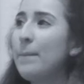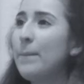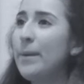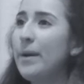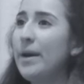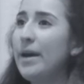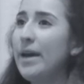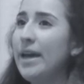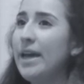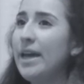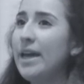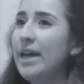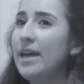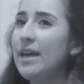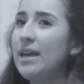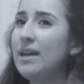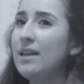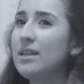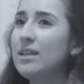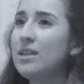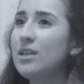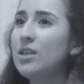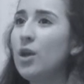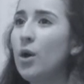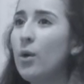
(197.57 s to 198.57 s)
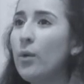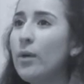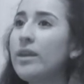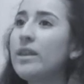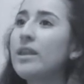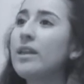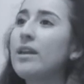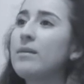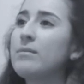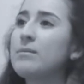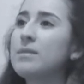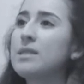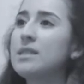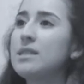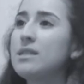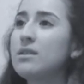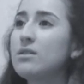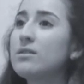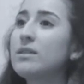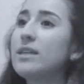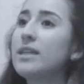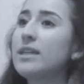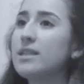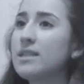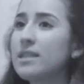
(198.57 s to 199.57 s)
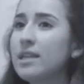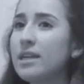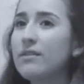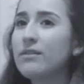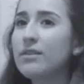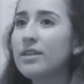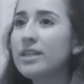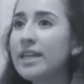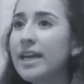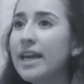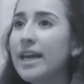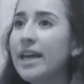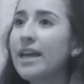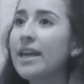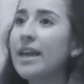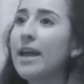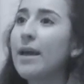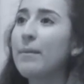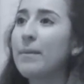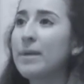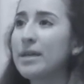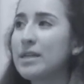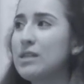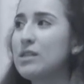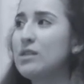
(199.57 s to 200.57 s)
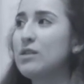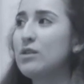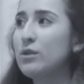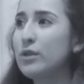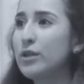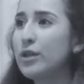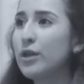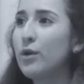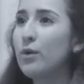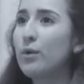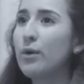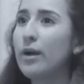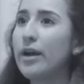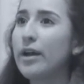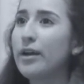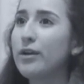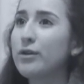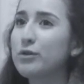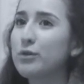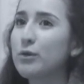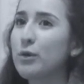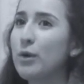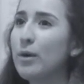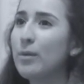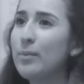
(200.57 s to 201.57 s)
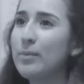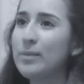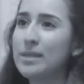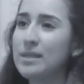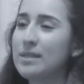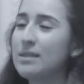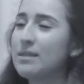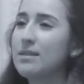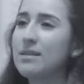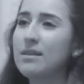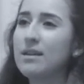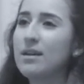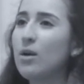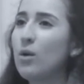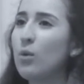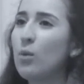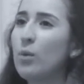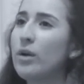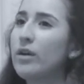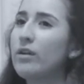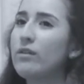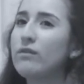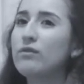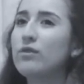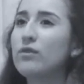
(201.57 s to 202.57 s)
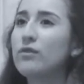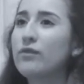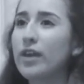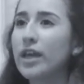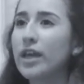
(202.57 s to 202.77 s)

but knowing that I'm still dancing every day and at my studio where I grew up is a wonderful